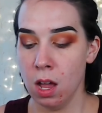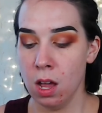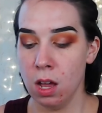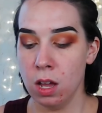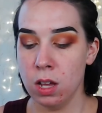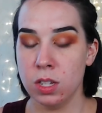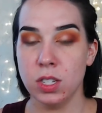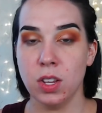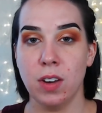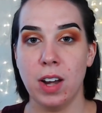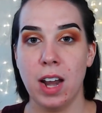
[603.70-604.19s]

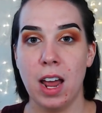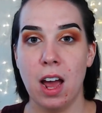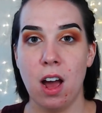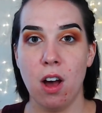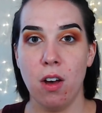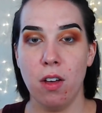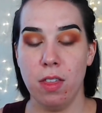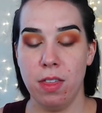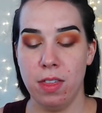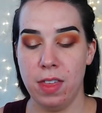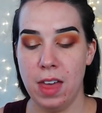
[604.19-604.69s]
So
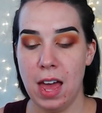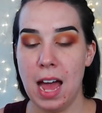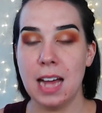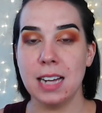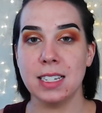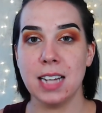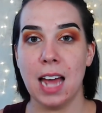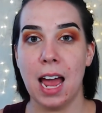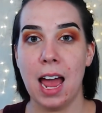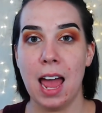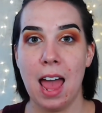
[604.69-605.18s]
now
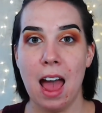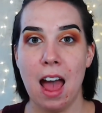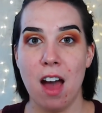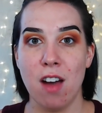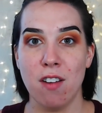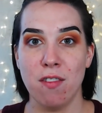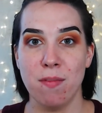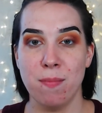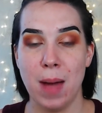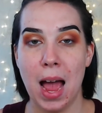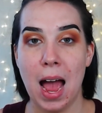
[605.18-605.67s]
that I
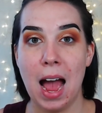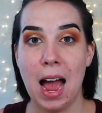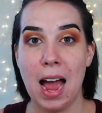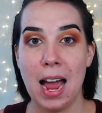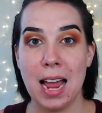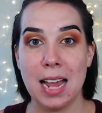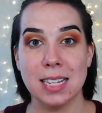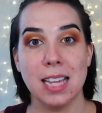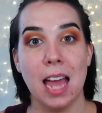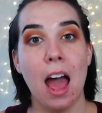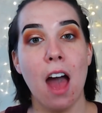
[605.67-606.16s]
have my
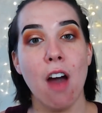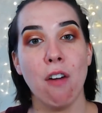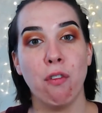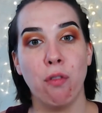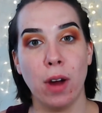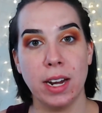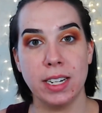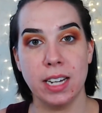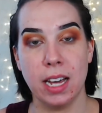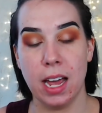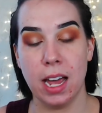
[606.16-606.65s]
eyes
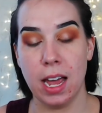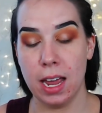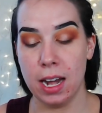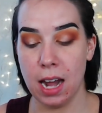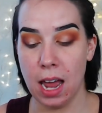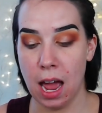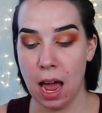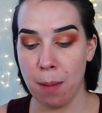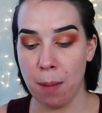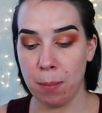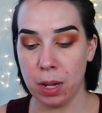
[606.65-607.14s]
halfway done,
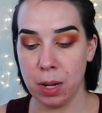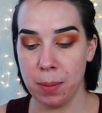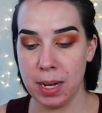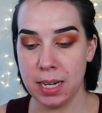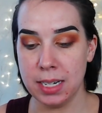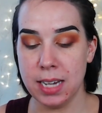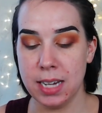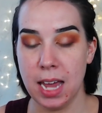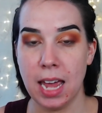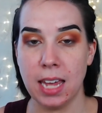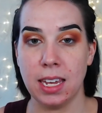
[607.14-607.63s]
I'm gonna be
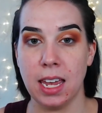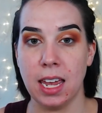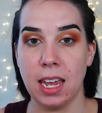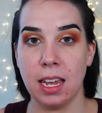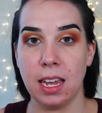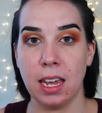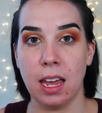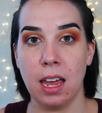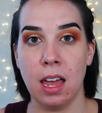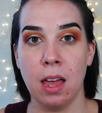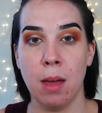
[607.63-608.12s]

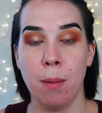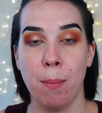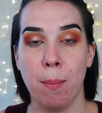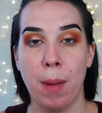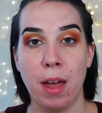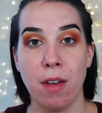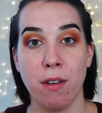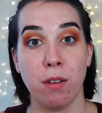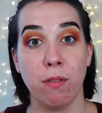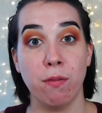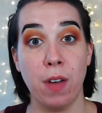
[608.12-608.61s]
taking
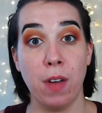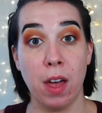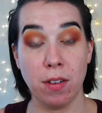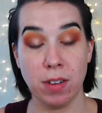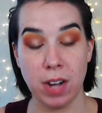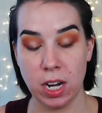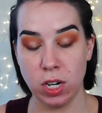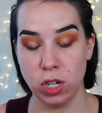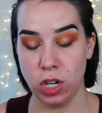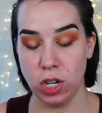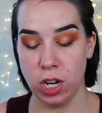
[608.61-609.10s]
my
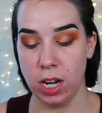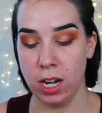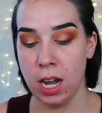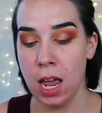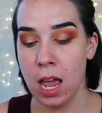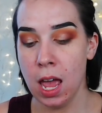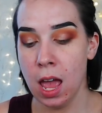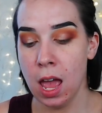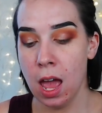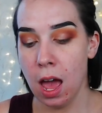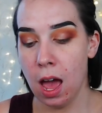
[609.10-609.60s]
foundation.
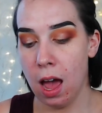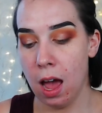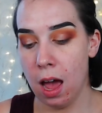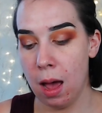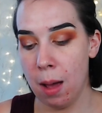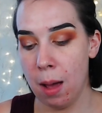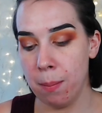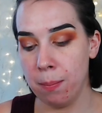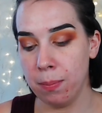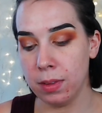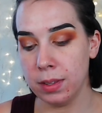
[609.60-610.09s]

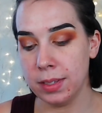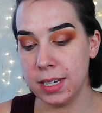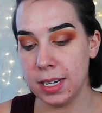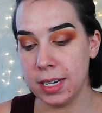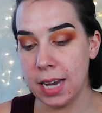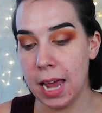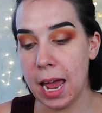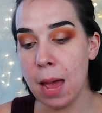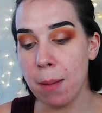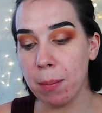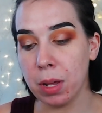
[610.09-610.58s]

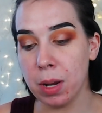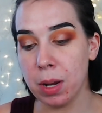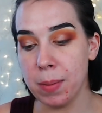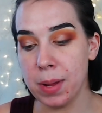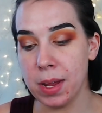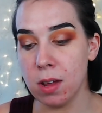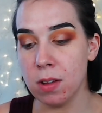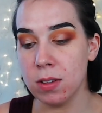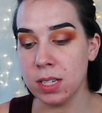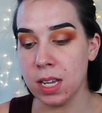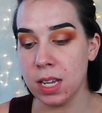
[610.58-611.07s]
Today I'm gonna be
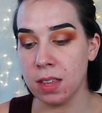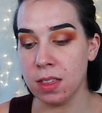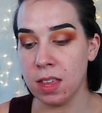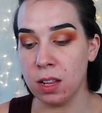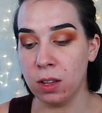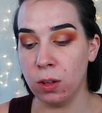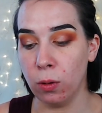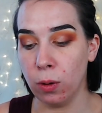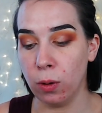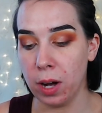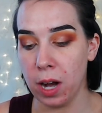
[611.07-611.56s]
using the
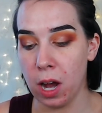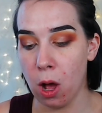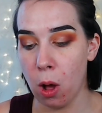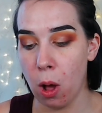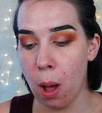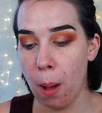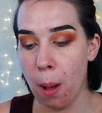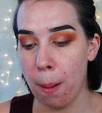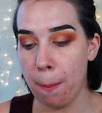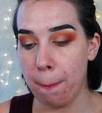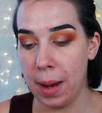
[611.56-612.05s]

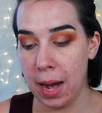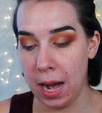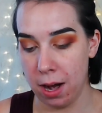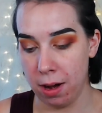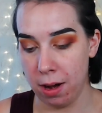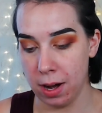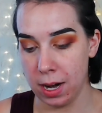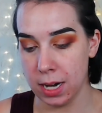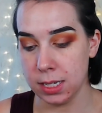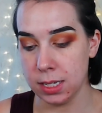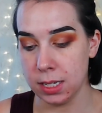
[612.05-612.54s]
L'Oreal
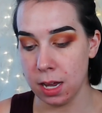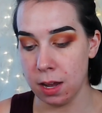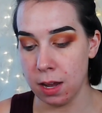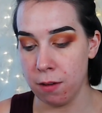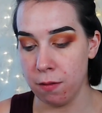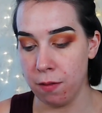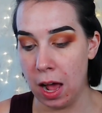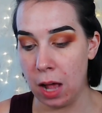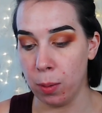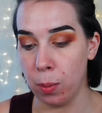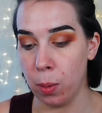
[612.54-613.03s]
Paris
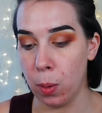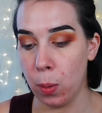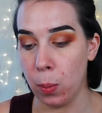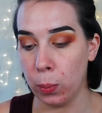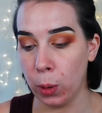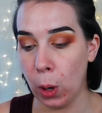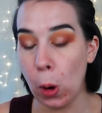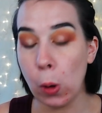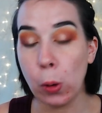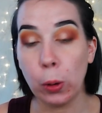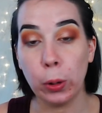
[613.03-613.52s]
Infallible
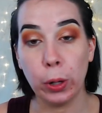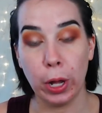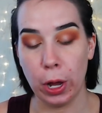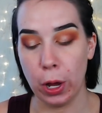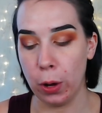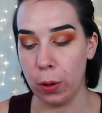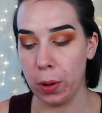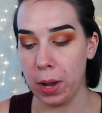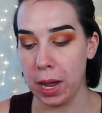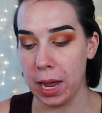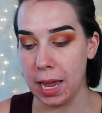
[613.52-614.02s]
Pro
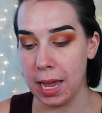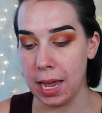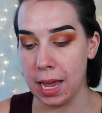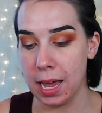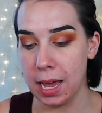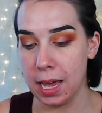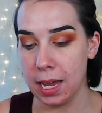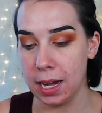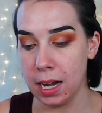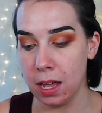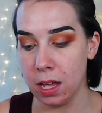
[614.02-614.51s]
Glow
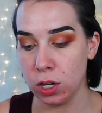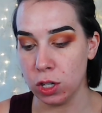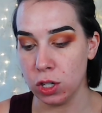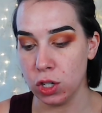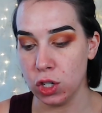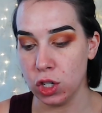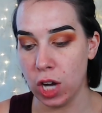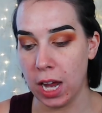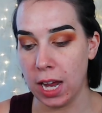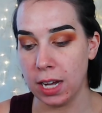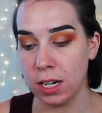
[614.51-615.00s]
in
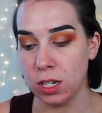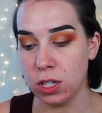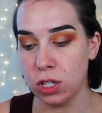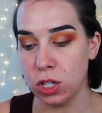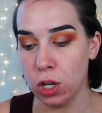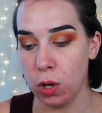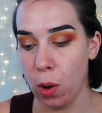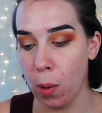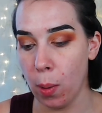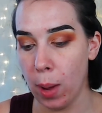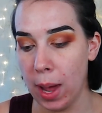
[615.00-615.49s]
shade
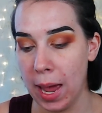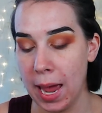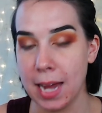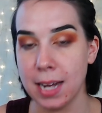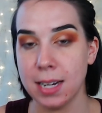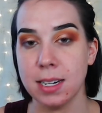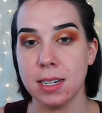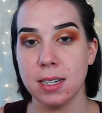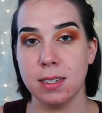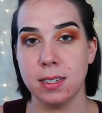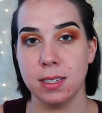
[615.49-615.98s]

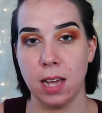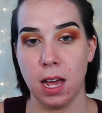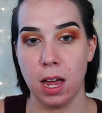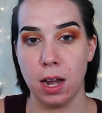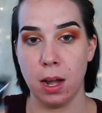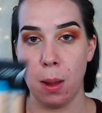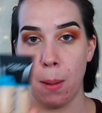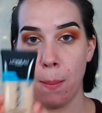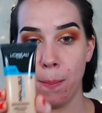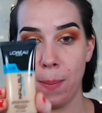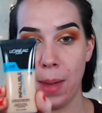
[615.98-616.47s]
208
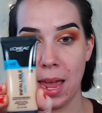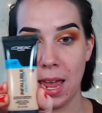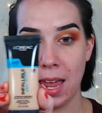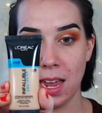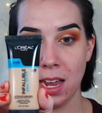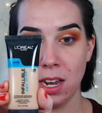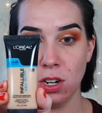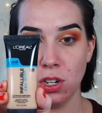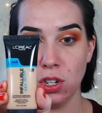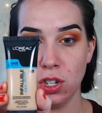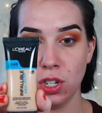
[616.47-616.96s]
Sun
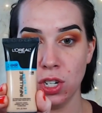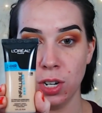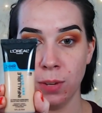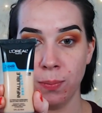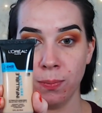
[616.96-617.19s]
Beige.